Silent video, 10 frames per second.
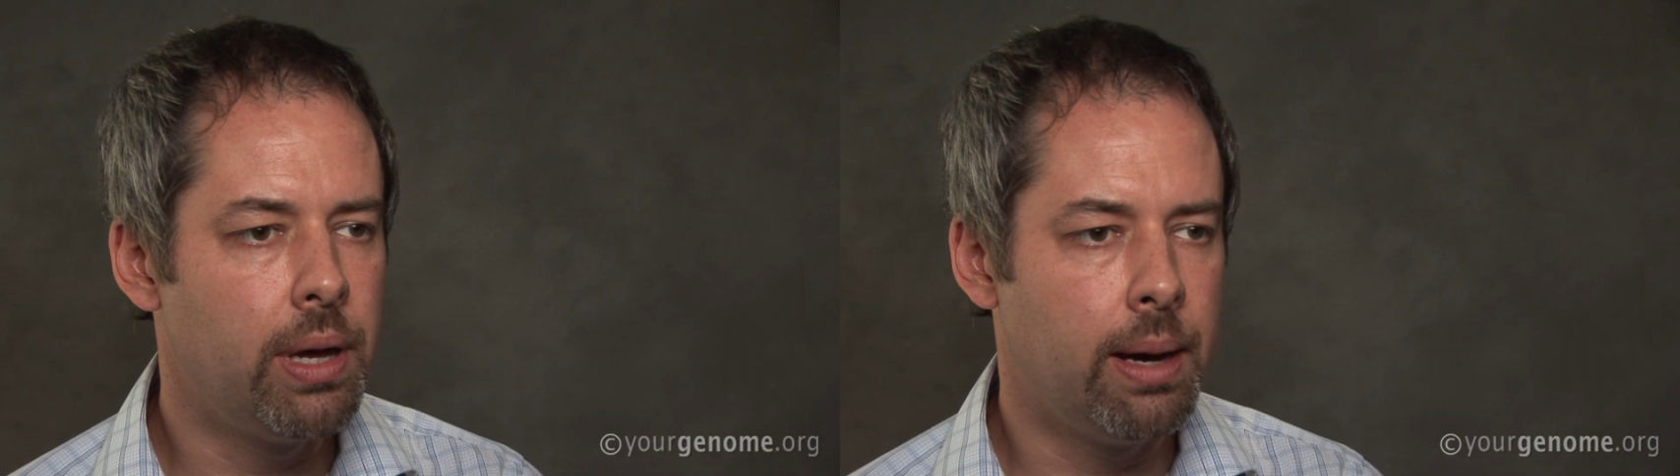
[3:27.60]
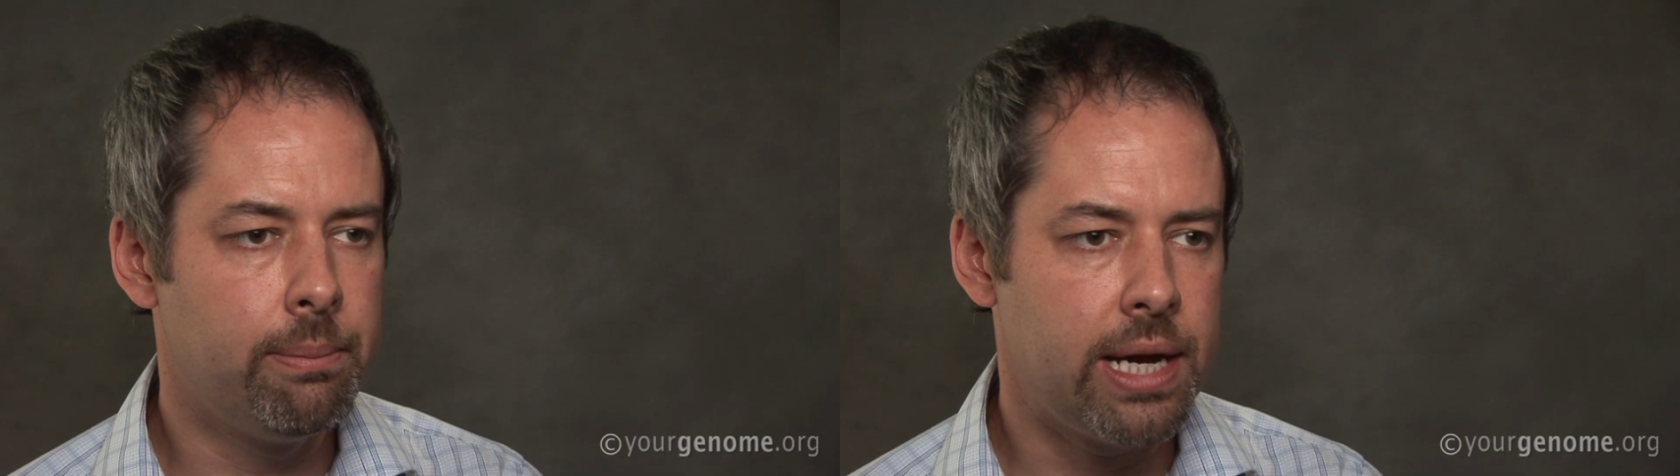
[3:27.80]

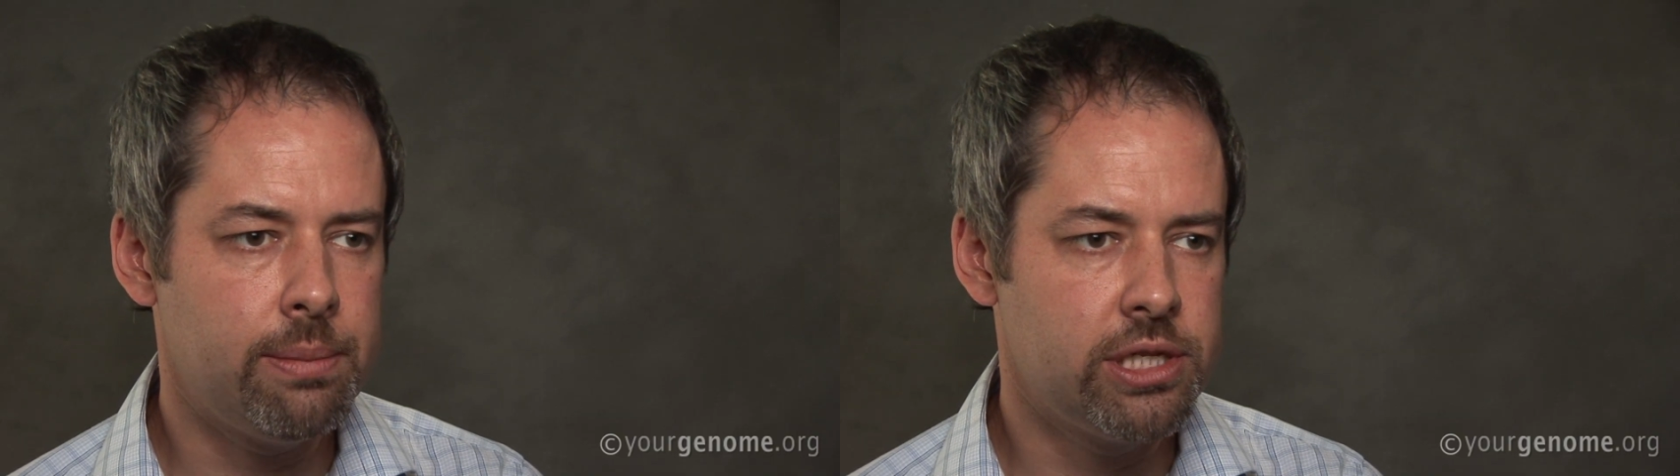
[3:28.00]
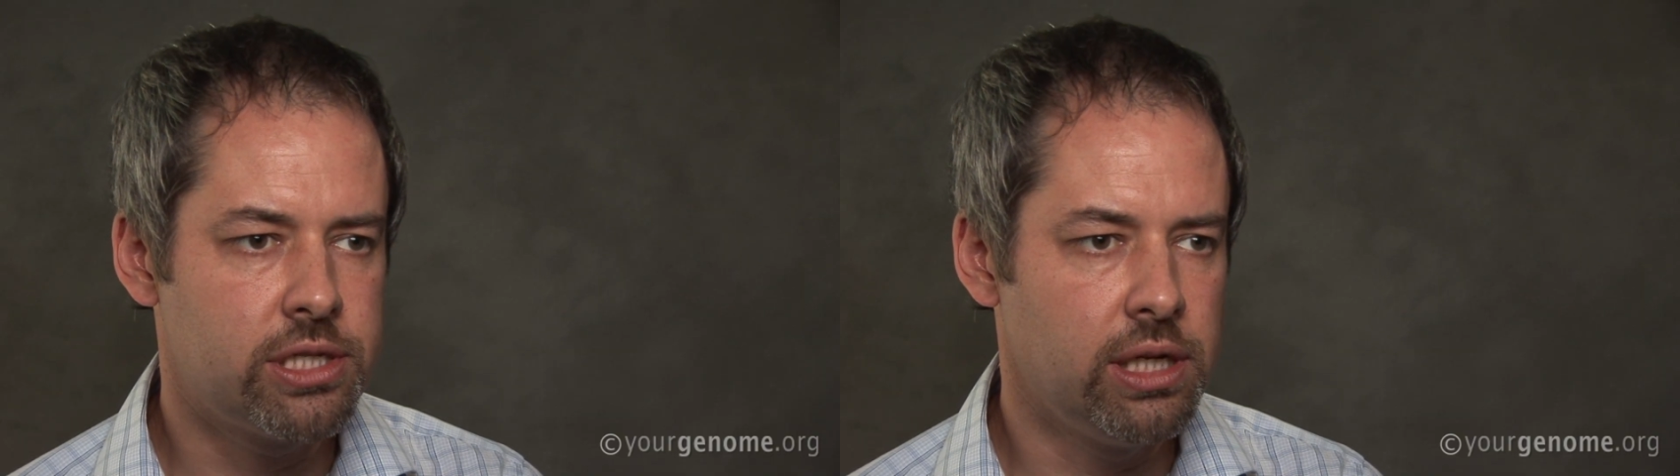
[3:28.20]

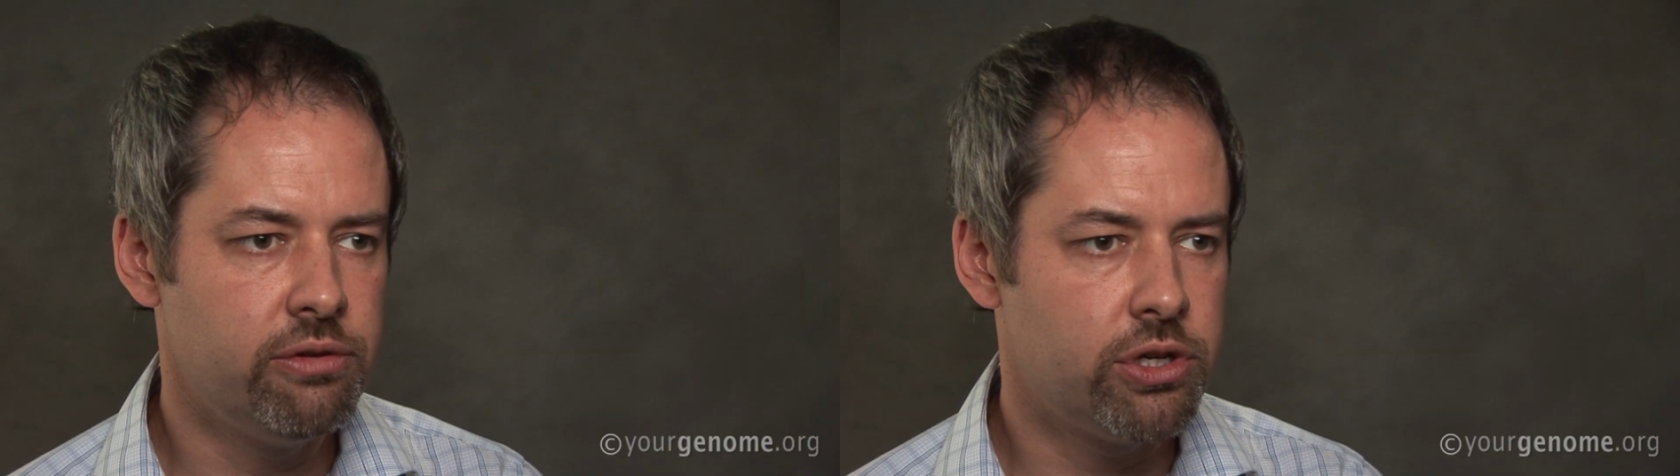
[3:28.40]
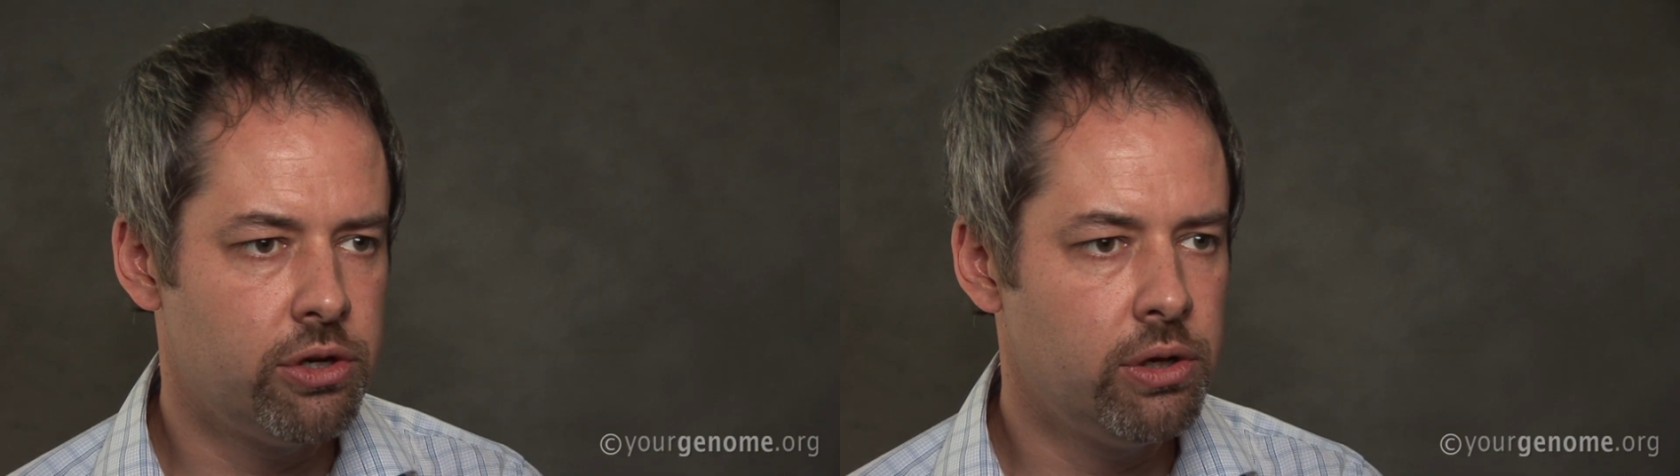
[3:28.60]
babies
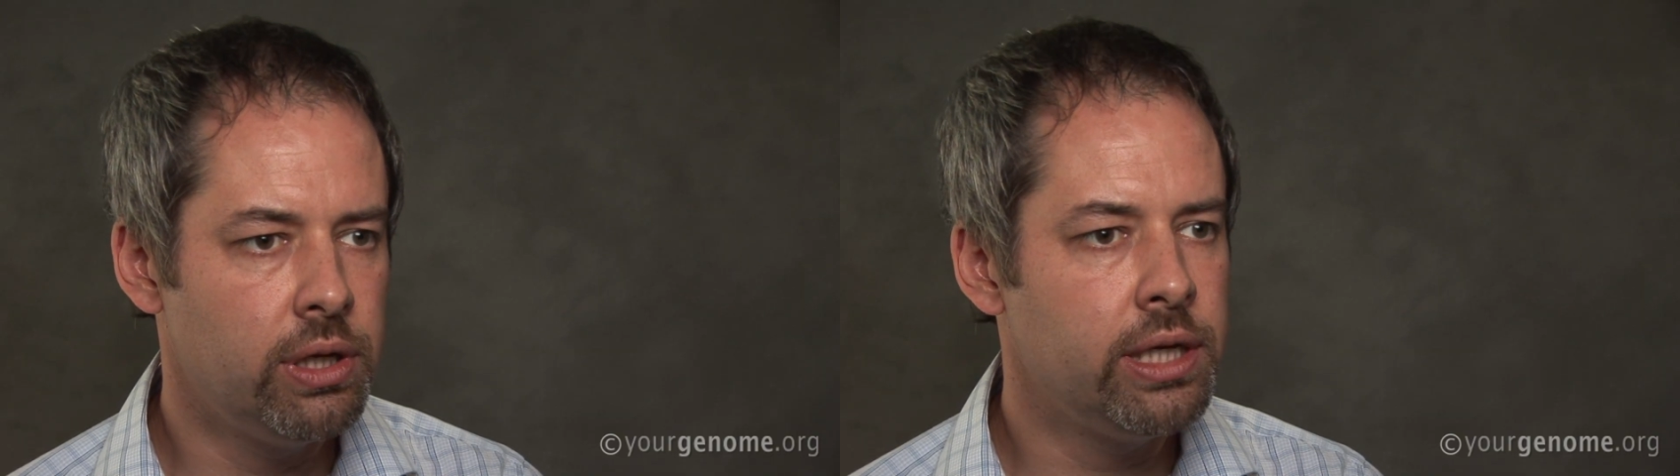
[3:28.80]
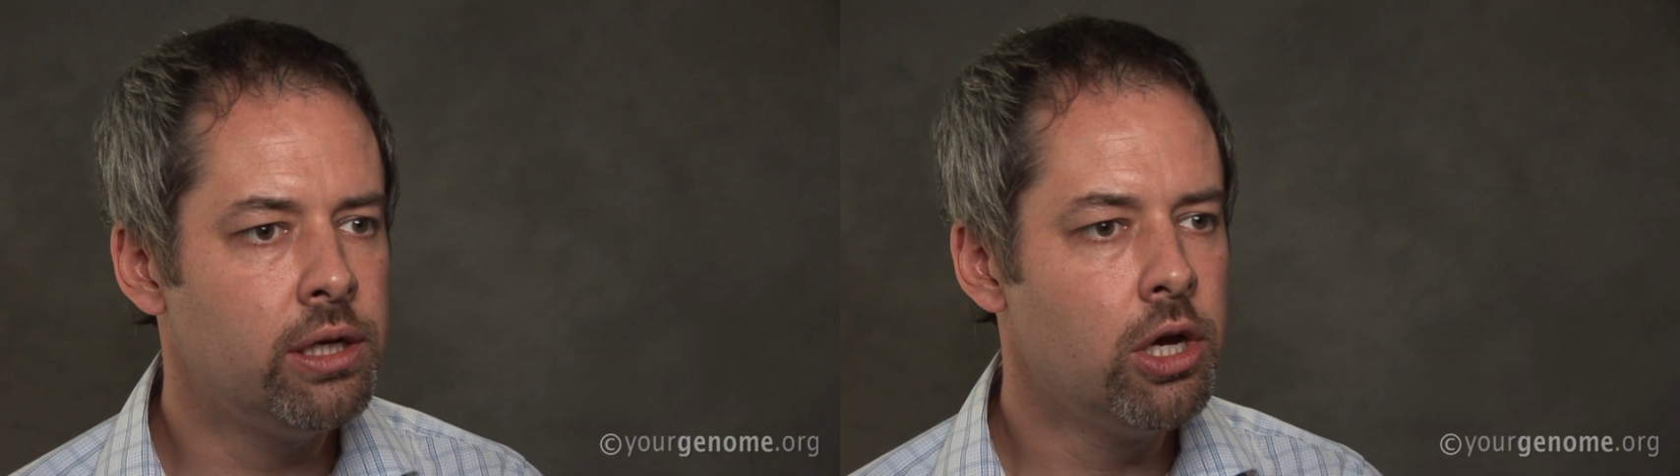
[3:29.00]
delivered
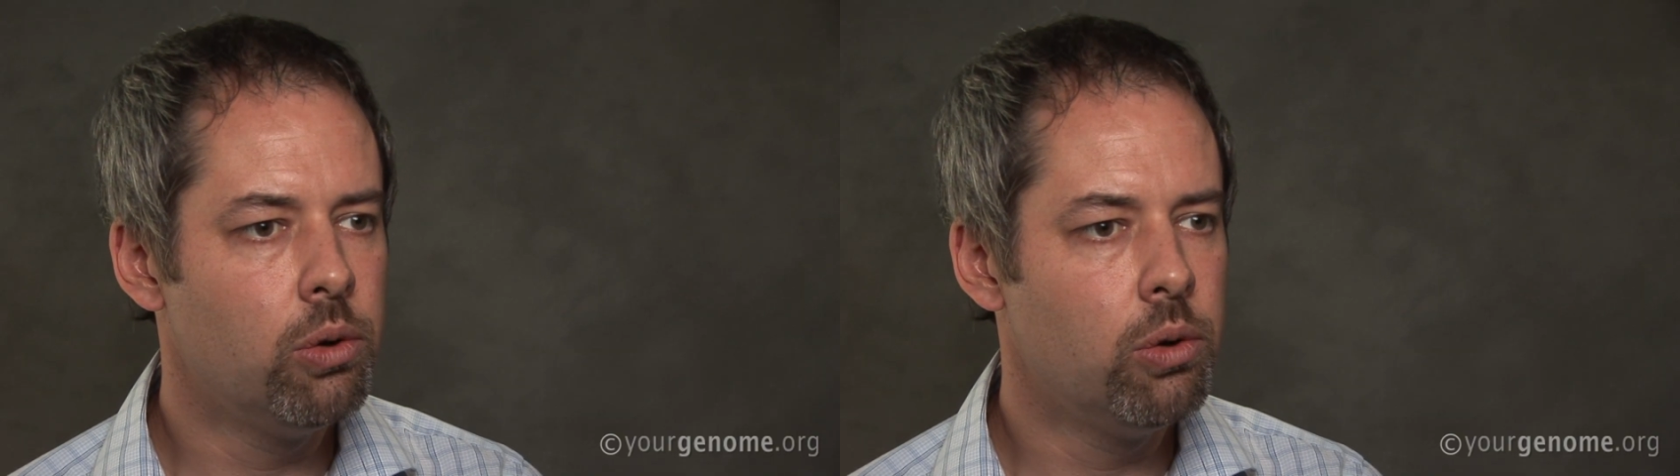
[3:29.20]
early